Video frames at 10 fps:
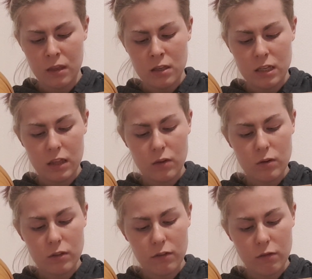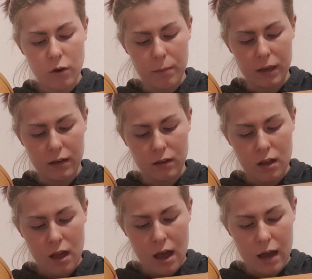She thought of the robin
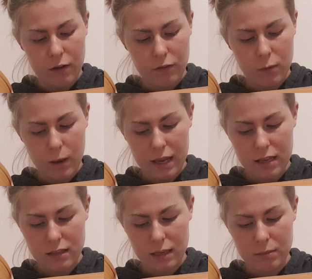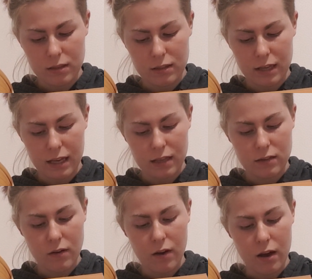and of the way he seemed to sing his
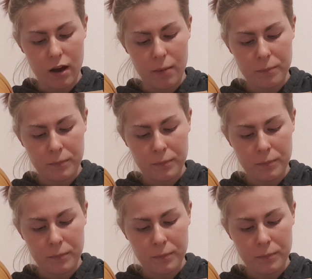song at her,